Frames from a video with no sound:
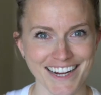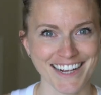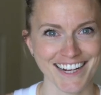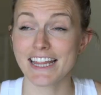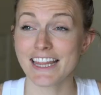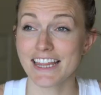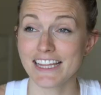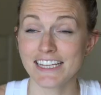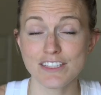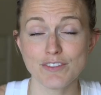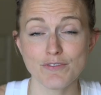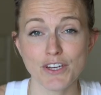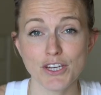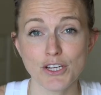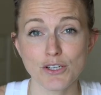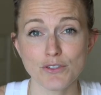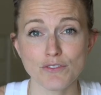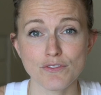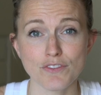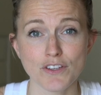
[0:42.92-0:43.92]
This
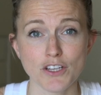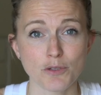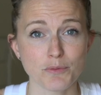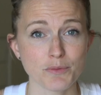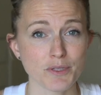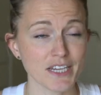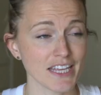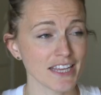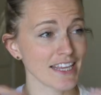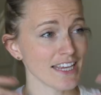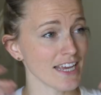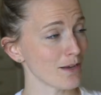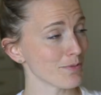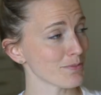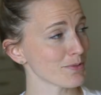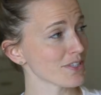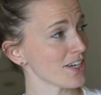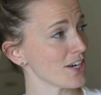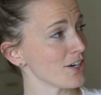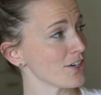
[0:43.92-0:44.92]
video is filmed in the
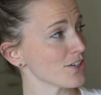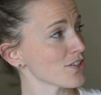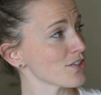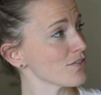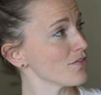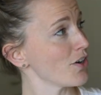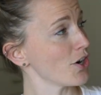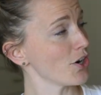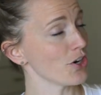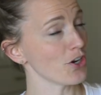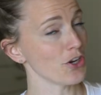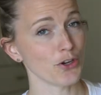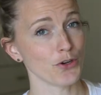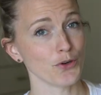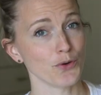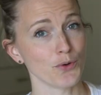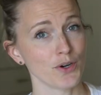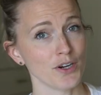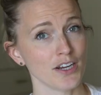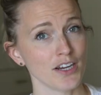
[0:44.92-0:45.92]
upstairs of our
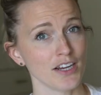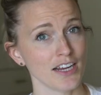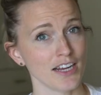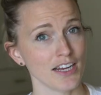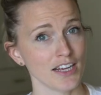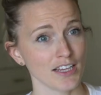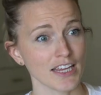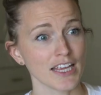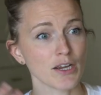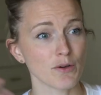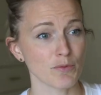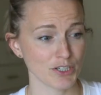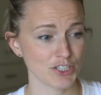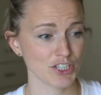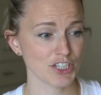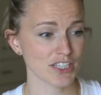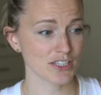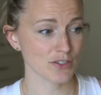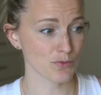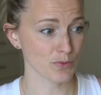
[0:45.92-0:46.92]
new, like we
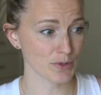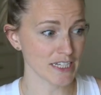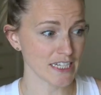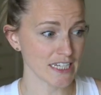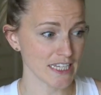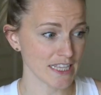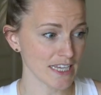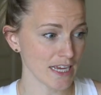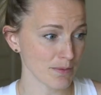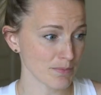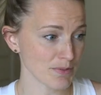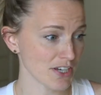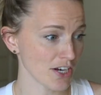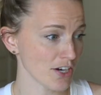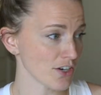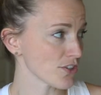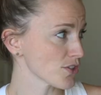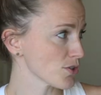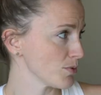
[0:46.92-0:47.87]
just redid the upstairs.